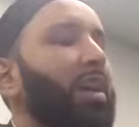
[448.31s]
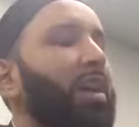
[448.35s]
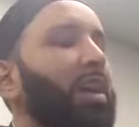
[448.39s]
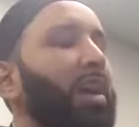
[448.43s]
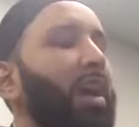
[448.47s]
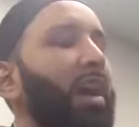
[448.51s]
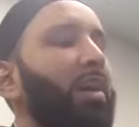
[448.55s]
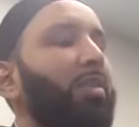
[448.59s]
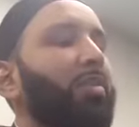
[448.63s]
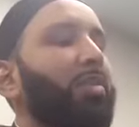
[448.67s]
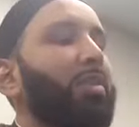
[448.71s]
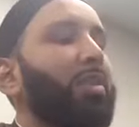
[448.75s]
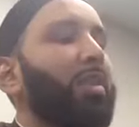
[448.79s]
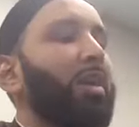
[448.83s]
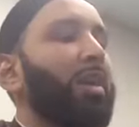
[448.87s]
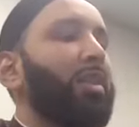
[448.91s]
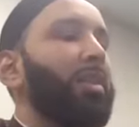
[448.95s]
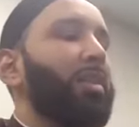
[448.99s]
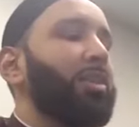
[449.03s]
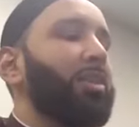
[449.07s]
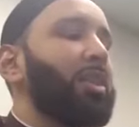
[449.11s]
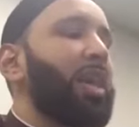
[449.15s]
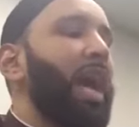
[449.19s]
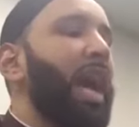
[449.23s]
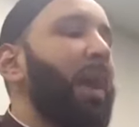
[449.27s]
Now, the,
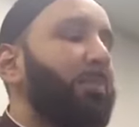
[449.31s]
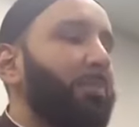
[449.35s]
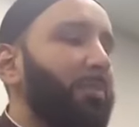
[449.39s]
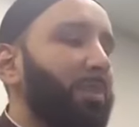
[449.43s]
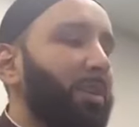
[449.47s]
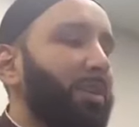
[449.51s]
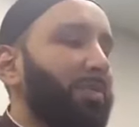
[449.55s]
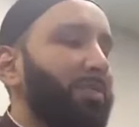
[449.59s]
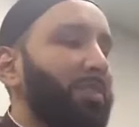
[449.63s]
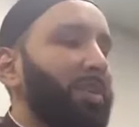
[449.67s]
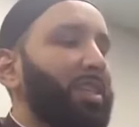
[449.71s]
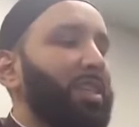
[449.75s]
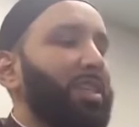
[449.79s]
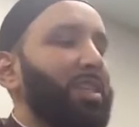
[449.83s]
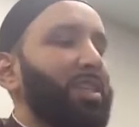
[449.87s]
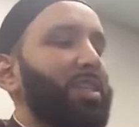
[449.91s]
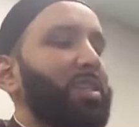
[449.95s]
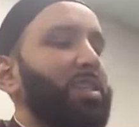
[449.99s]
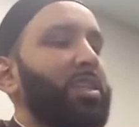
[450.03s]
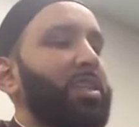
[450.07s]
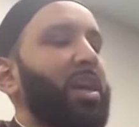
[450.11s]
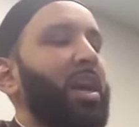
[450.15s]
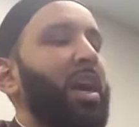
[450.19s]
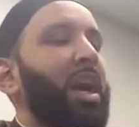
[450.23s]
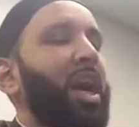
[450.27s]
the chapter of this
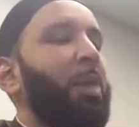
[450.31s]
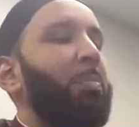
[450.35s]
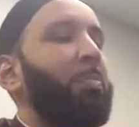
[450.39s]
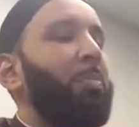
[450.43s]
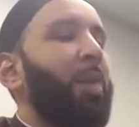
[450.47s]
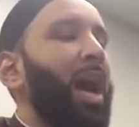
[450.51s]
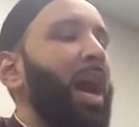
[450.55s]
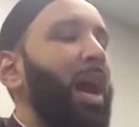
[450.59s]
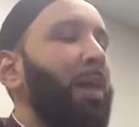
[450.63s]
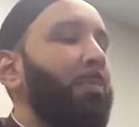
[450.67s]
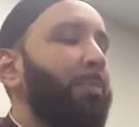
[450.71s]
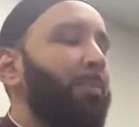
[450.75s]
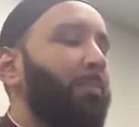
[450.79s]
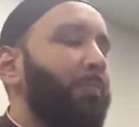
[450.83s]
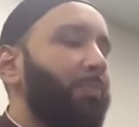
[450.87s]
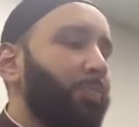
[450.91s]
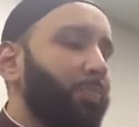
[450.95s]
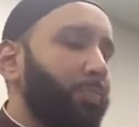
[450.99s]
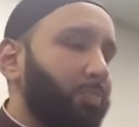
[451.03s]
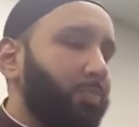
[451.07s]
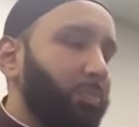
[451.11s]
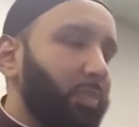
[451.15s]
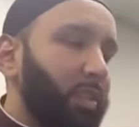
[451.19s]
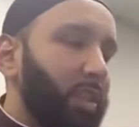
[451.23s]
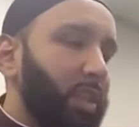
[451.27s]
is uh, Bab
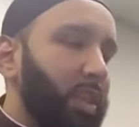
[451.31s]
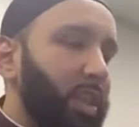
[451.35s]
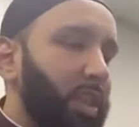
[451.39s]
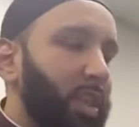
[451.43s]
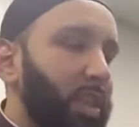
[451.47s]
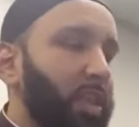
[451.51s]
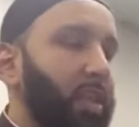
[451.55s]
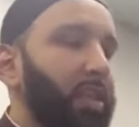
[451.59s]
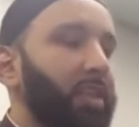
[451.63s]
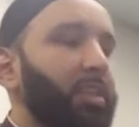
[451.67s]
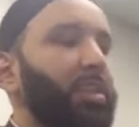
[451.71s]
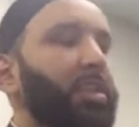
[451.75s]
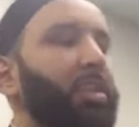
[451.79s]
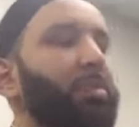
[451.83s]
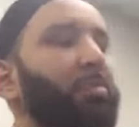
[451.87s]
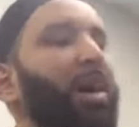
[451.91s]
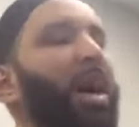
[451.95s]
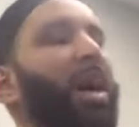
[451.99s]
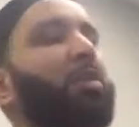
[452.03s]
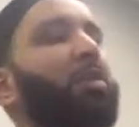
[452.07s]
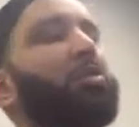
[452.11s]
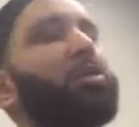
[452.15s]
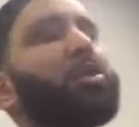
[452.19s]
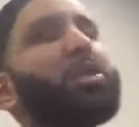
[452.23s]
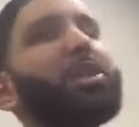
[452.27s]

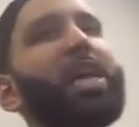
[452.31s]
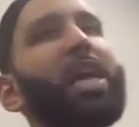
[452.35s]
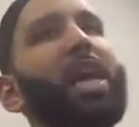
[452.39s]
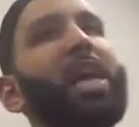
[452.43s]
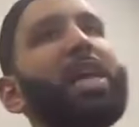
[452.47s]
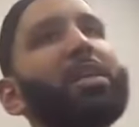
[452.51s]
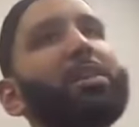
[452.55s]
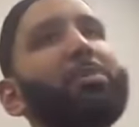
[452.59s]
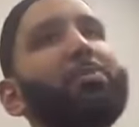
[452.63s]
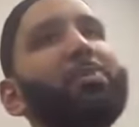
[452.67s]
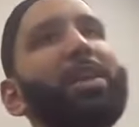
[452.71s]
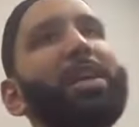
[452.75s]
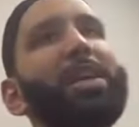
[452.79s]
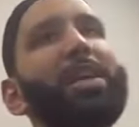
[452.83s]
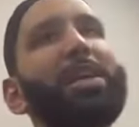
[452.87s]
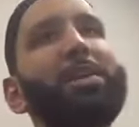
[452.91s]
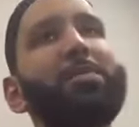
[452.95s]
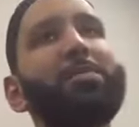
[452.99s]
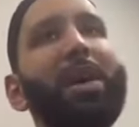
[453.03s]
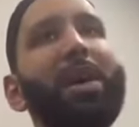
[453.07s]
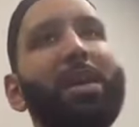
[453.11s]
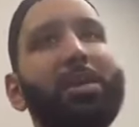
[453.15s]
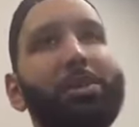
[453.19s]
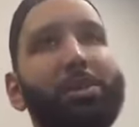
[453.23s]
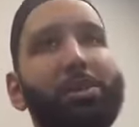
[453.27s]
Tiba'ul Janaiz min al
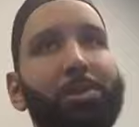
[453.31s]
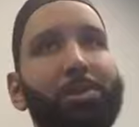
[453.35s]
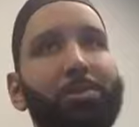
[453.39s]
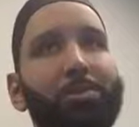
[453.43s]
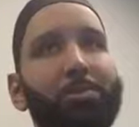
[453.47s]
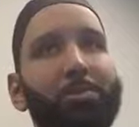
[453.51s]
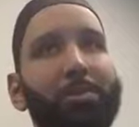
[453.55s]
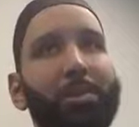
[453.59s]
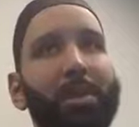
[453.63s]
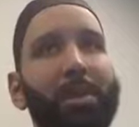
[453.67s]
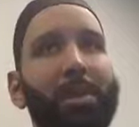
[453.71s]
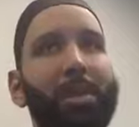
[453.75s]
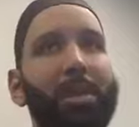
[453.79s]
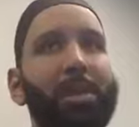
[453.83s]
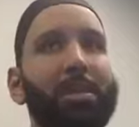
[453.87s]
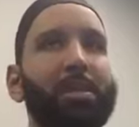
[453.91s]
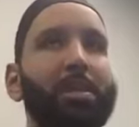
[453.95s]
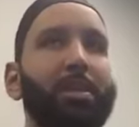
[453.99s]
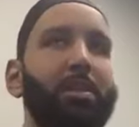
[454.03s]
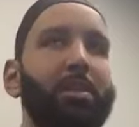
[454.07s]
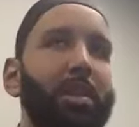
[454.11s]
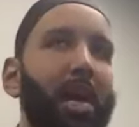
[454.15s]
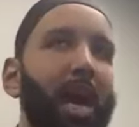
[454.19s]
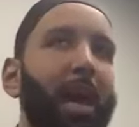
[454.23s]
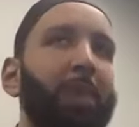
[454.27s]
Iman. So it, it's
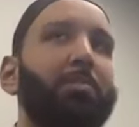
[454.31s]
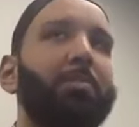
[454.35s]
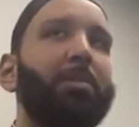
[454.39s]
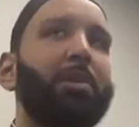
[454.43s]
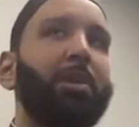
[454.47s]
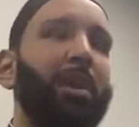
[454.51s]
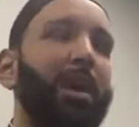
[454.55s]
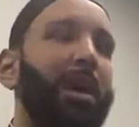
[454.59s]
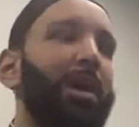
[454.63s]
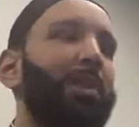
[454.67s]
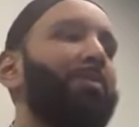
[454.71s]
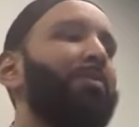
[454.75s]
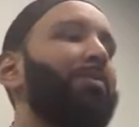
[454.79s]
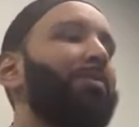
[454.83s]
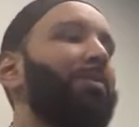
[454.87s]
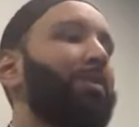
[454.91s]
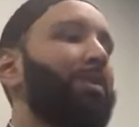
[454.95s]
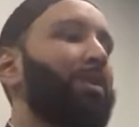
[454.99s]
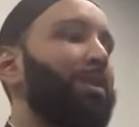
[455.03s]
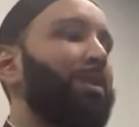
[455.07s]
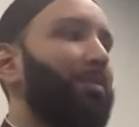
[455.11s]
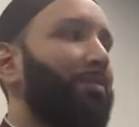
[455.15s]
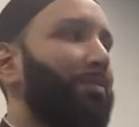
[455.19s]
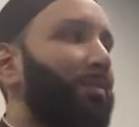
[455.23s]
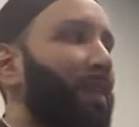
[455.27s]
the chapter of
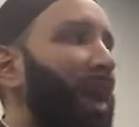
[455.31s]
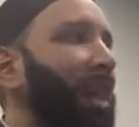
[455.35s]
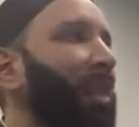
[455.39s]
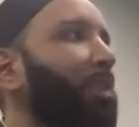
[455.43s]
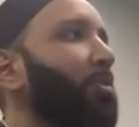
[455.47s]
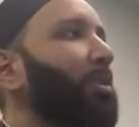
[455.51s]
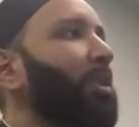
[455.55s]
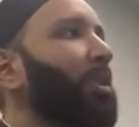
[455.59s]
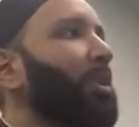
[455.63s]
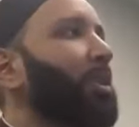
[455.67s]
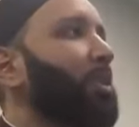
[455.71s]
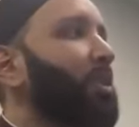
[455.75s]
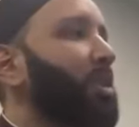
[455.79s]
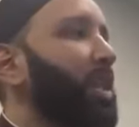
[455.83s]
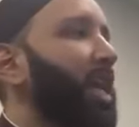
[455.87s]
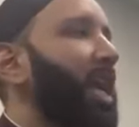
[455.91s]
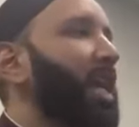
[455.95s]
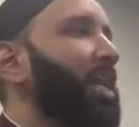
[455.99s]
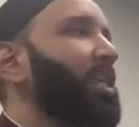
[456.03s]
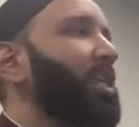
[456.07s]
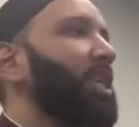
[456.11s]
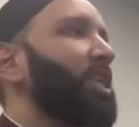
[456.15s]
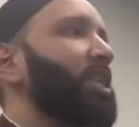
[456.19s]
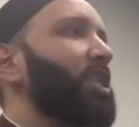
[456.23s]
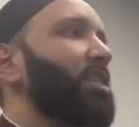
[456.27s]
Following the
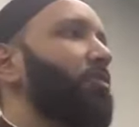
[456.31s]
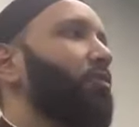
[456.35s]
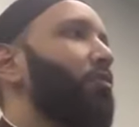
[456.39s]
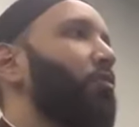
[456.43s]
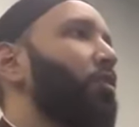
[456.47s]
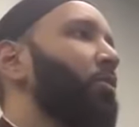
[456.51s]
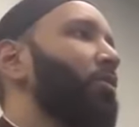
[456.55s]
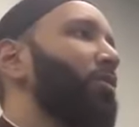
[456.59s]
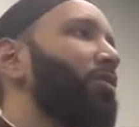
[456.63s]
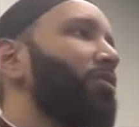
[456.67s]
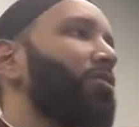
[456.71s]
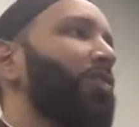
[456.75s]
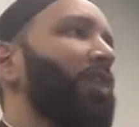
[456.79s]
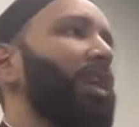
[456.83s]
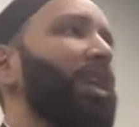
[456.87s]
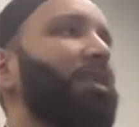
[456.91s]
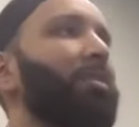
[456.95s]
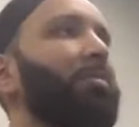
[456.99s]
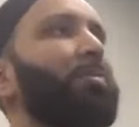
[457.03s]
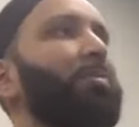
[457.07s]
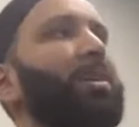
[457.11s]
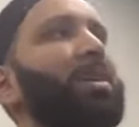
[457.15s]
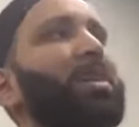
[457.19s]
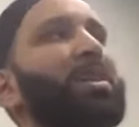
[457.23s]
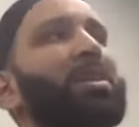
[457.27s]
janazah is a form of
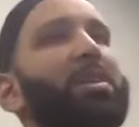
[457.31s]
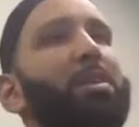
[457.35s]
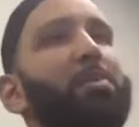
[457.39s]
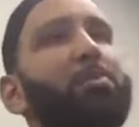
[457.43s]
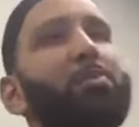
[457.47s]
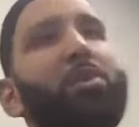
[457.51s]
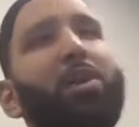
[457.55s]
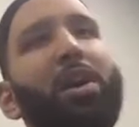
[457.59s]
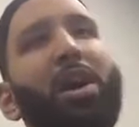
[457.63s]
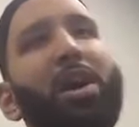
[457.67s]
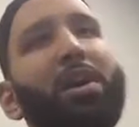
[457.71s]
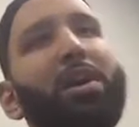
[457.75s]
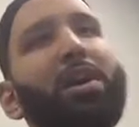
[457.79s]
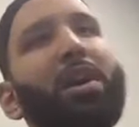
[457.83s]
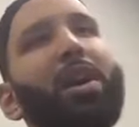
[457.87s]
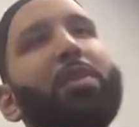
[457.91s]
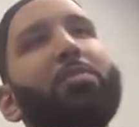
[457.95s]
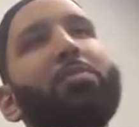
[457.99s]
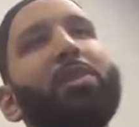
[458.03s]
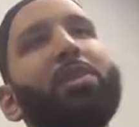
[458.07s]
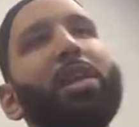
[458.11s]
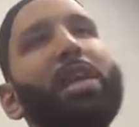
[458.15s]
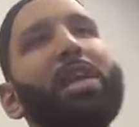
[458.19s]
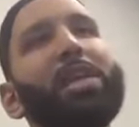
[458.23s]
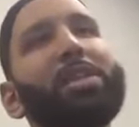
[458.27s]
faith because Bukhari
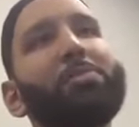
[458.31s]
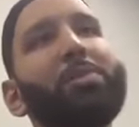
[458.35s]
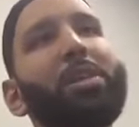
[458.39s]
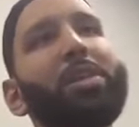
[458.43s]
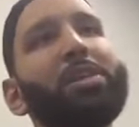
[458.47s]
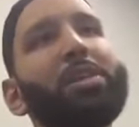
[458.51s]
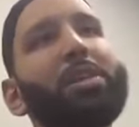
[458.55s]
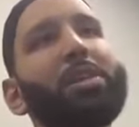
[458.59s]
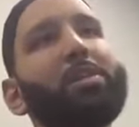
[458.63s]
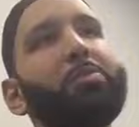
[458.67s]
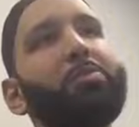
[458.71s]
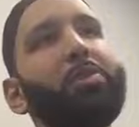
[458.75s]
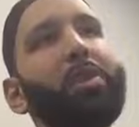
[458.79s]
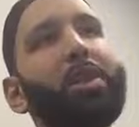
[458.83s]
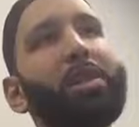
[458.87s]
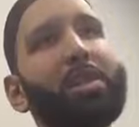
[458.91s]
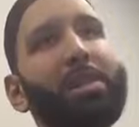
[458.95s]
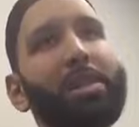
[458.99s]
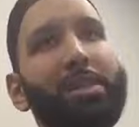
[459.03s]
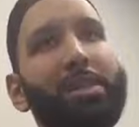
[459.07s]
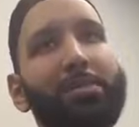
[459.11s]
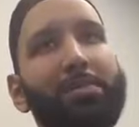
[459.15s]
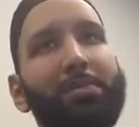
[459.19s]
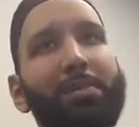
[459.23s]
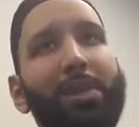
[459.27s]
rahimullah is mentioning
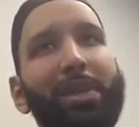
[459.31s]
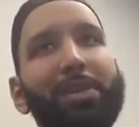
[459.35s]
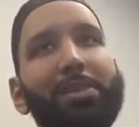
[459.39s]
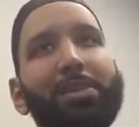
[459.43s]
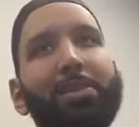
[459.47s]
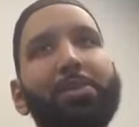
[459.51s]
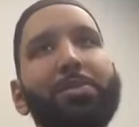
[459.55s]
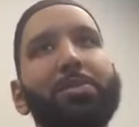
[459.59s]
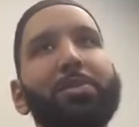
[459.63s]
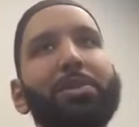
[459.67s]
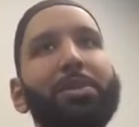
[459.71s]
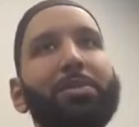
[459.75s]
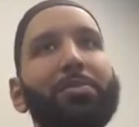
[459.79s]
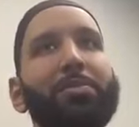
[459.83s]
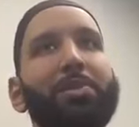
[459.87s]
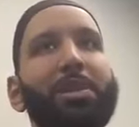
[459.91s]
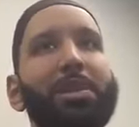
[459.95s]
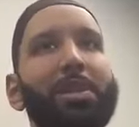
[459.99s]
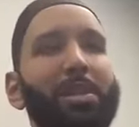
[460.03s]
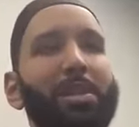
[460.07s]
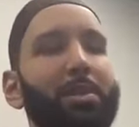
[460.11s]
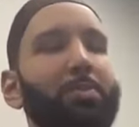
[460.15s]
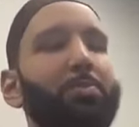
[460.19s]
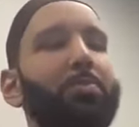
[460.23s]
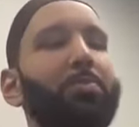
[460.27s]
branches of faith. So it's a
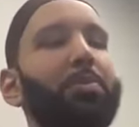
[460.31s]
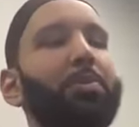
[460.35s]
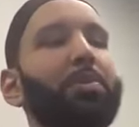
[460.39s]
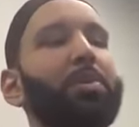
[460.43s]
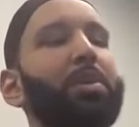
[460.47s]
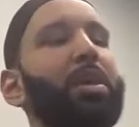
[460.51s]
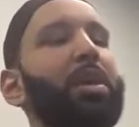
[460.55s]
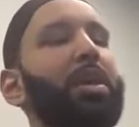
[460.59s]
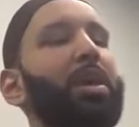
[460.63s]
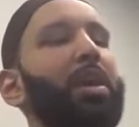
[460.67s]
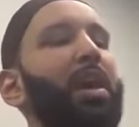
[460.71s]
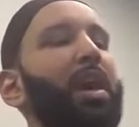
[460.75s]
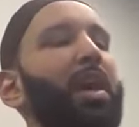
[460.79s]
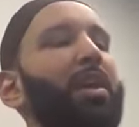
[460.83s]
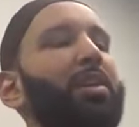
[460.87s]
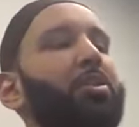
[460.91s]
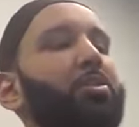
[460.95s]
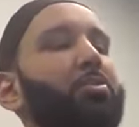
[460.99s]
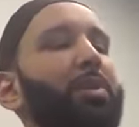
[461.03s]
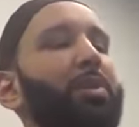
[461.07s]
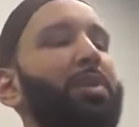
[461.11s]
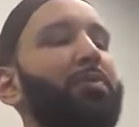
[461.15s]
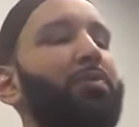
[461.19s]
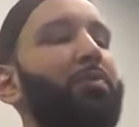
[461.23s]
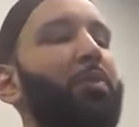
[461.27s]
very simple and
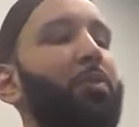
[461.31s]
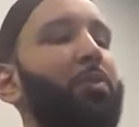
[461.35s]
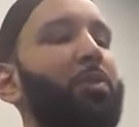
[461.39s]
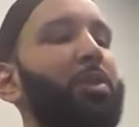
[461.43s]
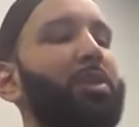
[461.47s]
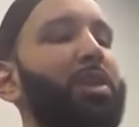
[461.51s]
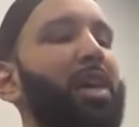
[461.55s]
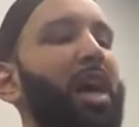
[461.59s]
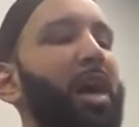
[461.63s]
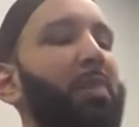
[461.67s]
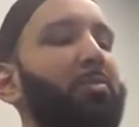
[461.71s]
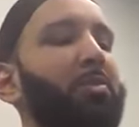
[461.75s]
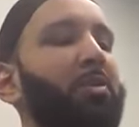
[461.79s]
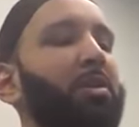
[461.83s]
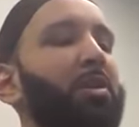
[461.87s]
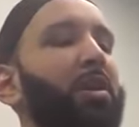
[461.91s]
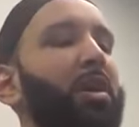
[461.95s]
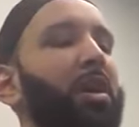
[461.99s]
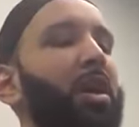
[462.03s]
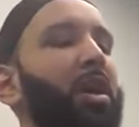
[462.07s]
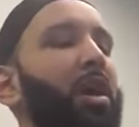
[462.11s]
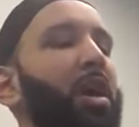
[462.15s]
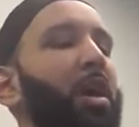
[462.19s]
straightforward chapter.